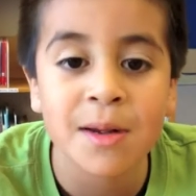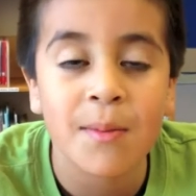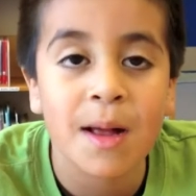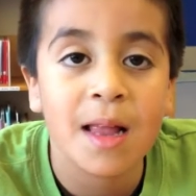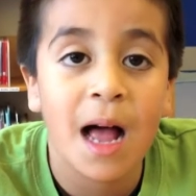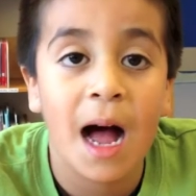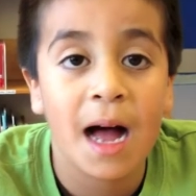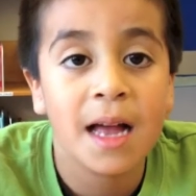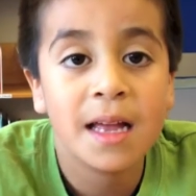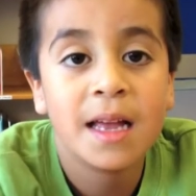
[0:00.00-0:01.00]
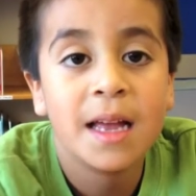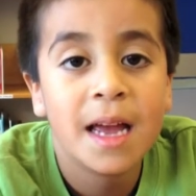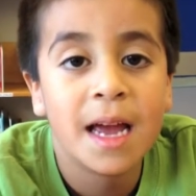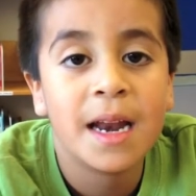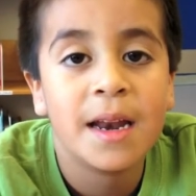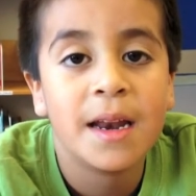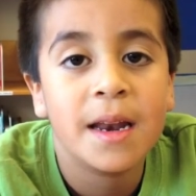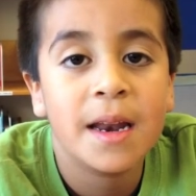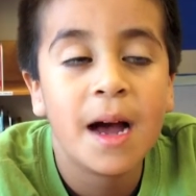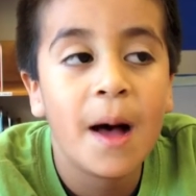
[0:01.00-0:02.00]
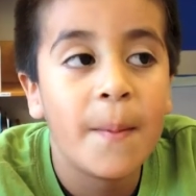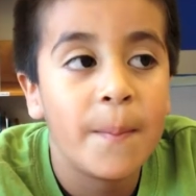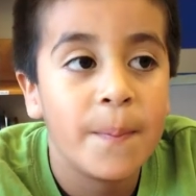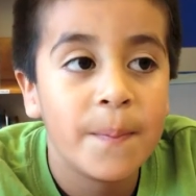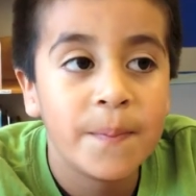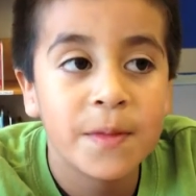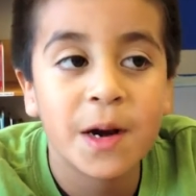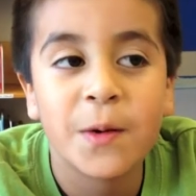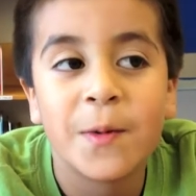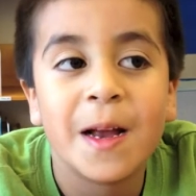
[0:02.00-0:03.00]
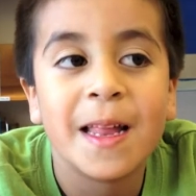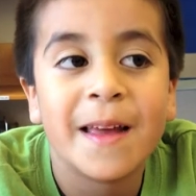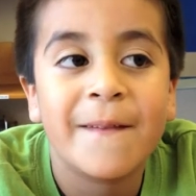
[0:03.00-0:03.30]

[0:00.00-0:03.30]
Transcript: them a lot, and um, they're really